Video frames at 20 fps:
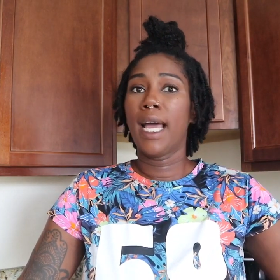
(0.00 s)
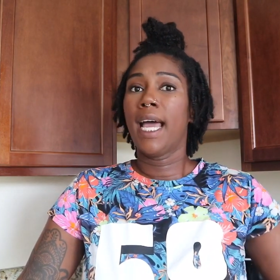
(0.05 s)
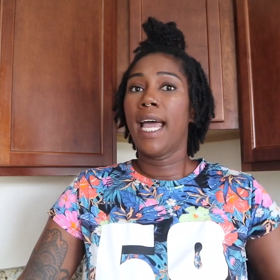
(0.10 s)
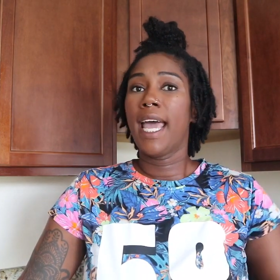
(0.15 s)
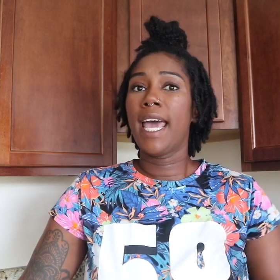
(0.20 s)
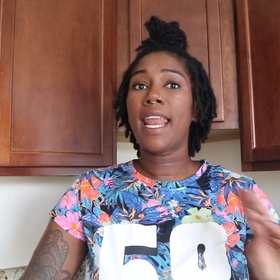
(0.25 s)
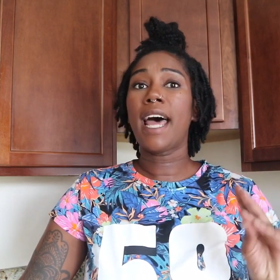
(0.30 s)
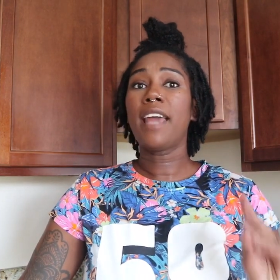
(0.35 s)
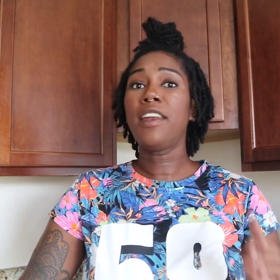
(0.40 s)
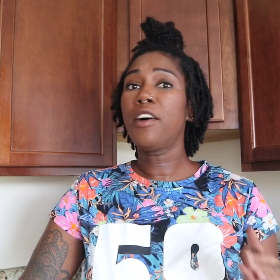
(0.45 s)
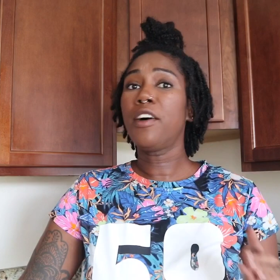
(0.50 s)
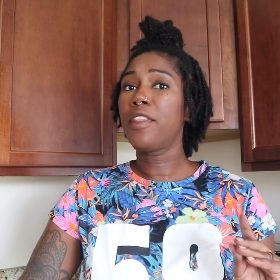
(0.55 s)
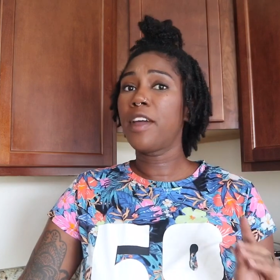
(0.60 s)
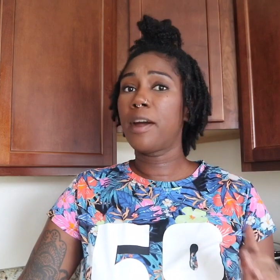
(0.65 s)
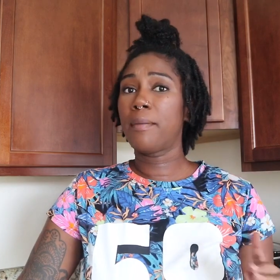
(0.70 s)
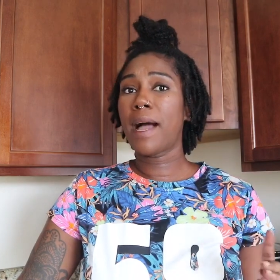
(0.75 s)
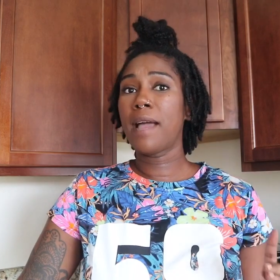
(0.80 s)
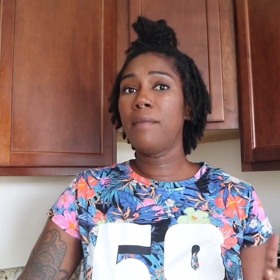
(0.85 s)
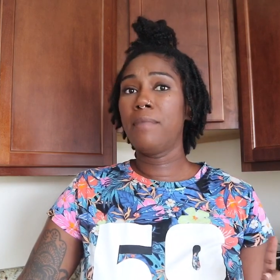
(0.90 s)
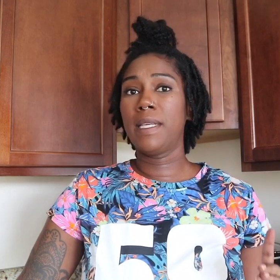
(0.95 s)
And I know there
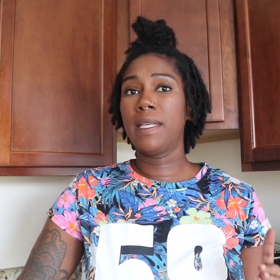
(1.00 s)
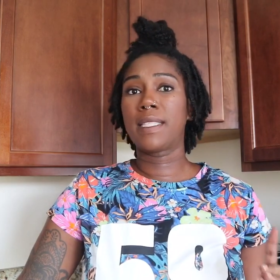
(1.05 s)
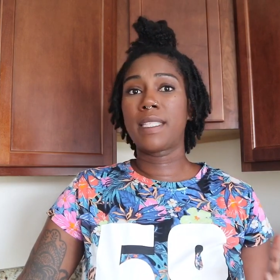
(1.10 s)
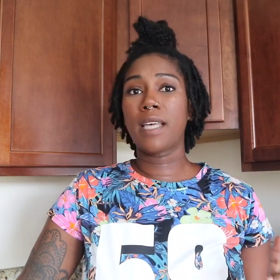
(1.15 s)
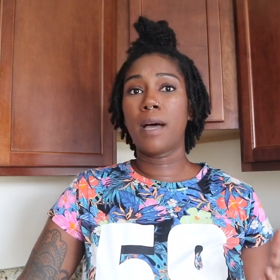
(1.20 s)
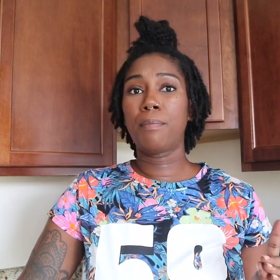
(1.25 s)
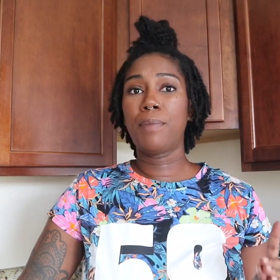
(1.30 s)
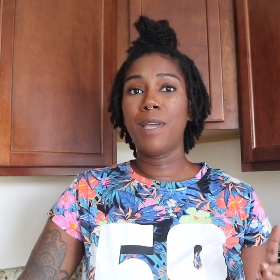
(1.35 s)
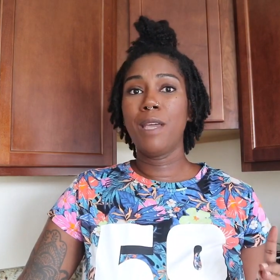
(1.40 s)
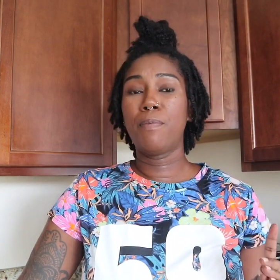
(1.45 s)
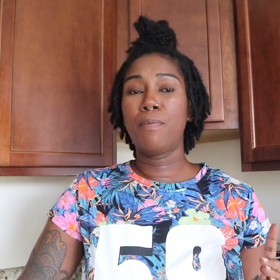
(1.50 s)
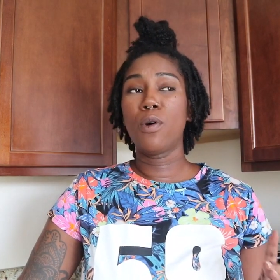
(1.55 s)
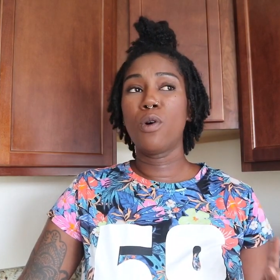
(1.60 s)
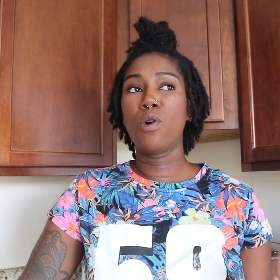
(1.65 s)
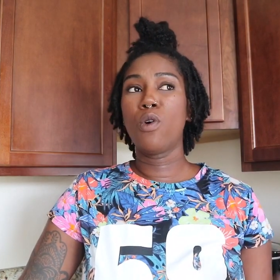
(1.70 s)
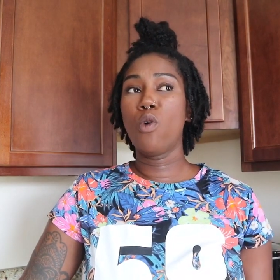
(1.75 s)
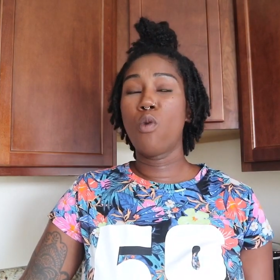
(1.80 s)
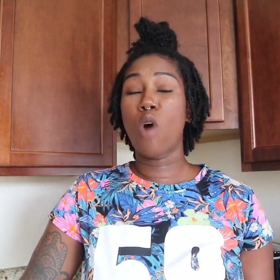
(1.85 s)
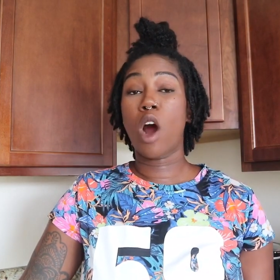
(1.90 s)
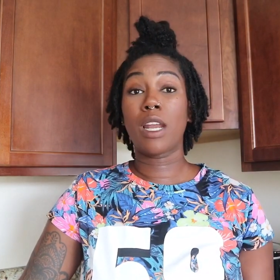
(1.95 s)
might be some people
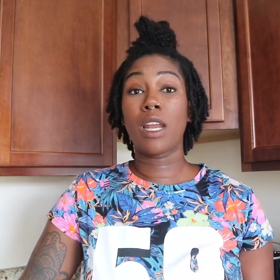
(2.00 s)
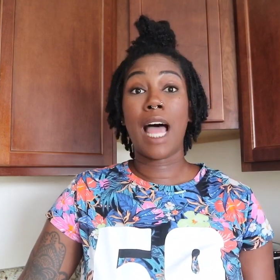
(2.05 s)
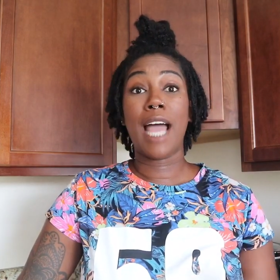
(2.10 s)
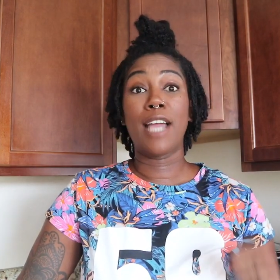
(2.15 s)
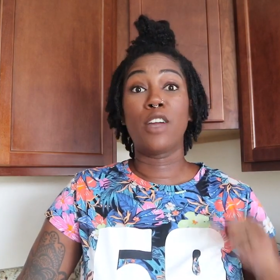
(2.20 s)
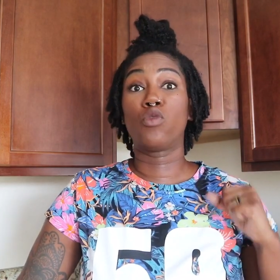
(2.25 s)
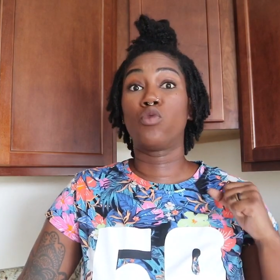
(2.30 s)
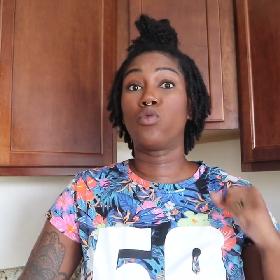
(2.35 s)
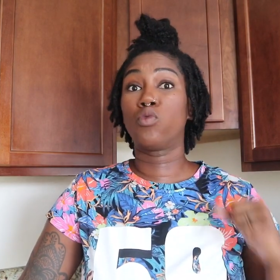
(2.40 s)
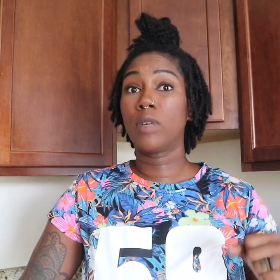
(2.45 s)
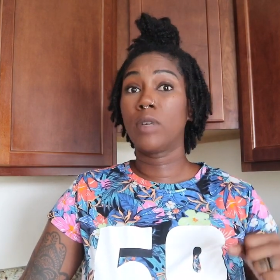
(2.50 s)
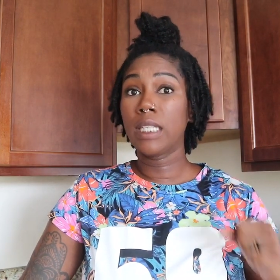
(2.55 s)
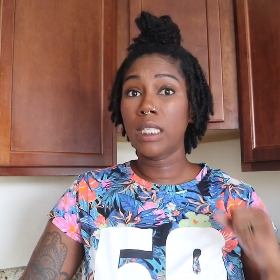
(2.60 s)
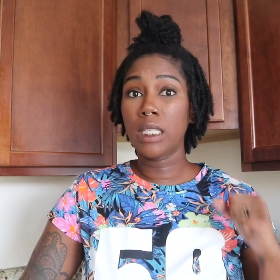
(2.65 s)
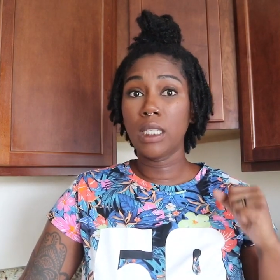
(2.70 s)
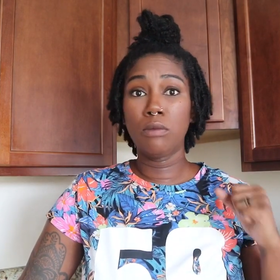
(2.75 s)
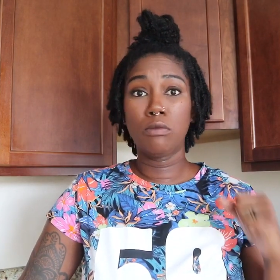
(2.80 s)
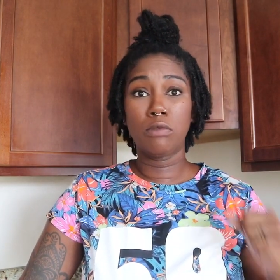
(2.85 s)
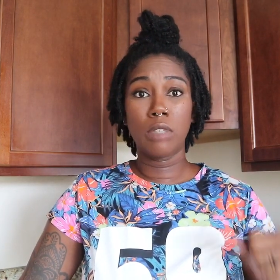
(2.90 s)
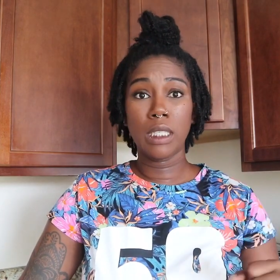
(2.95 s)
who are like
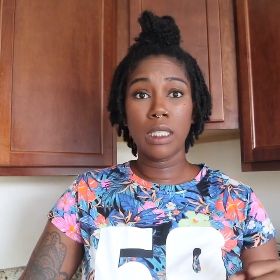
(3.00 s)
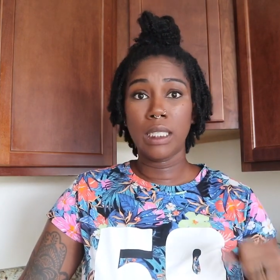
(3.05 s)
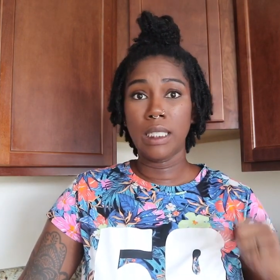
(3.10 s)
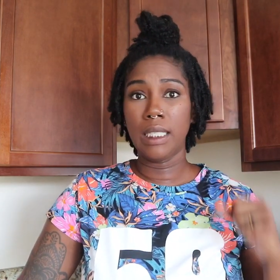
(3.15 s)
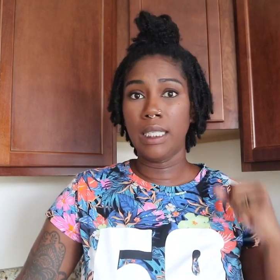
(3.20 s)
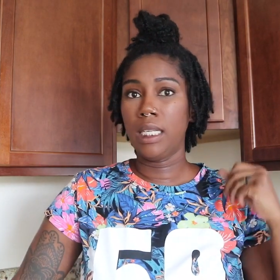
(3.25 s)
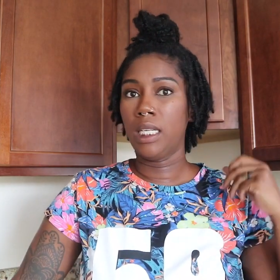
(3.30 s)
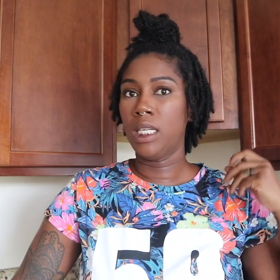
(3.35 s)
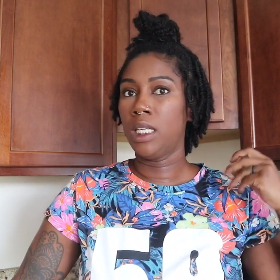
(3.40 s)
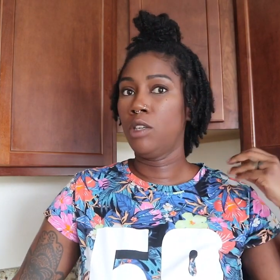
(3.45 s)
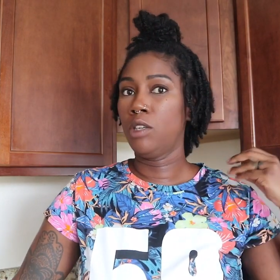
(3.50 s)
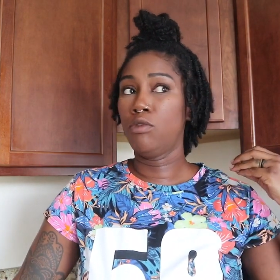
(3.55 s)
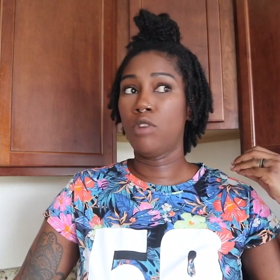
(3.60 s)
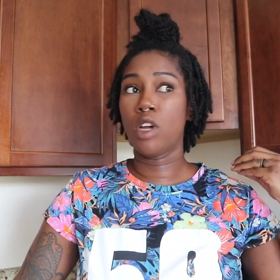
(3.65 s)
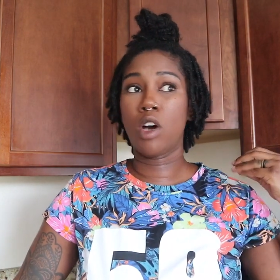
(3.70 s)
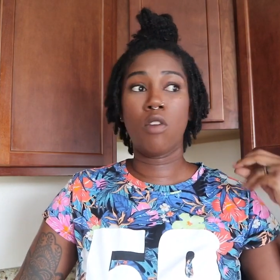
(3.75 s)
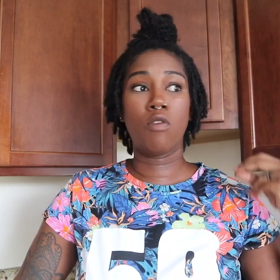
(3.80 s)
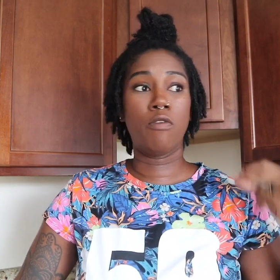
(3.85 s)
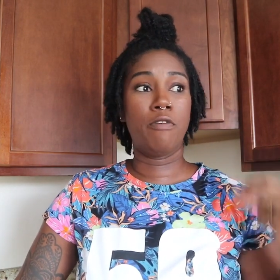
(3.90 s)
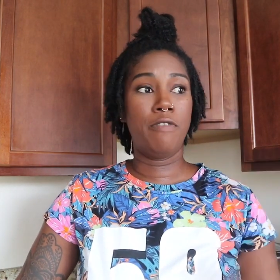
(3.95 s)
really, you
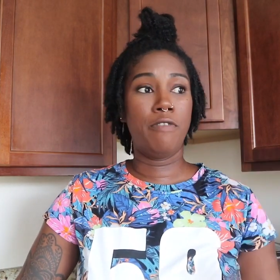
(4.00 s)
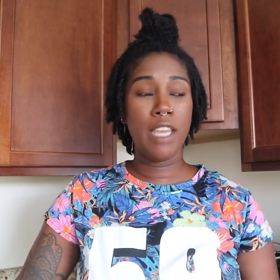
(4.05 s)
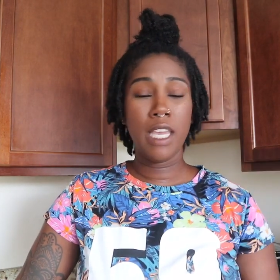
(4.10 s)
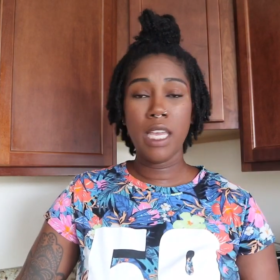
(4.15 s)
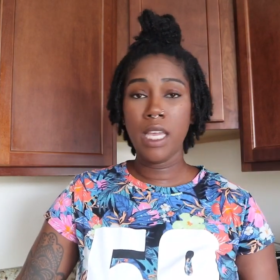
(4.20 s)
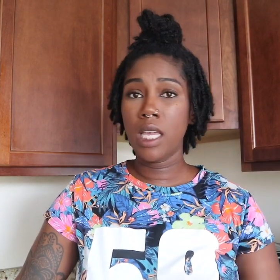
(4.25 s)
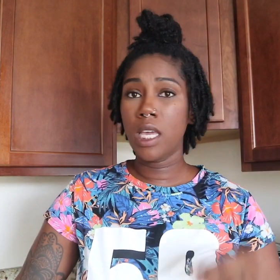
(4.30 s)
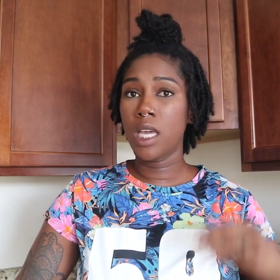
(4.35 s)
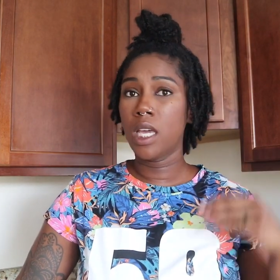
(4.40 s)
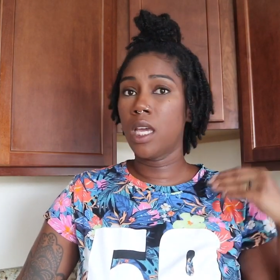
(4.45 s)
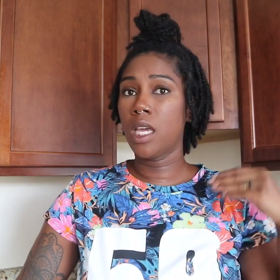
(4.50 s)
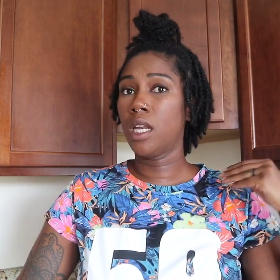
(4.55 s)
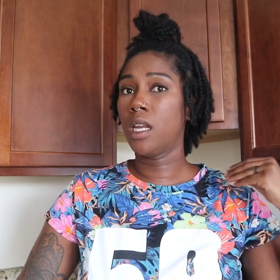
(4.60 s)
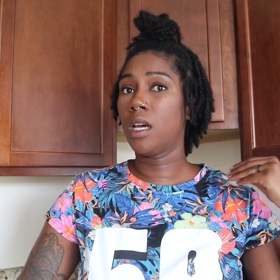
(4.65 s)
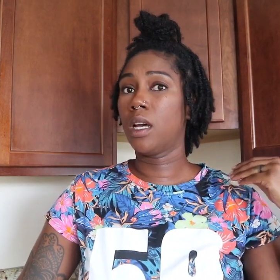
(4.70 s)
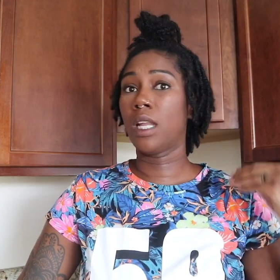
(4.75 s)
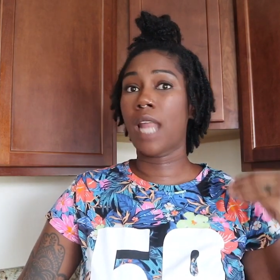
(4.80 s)
know, vegan,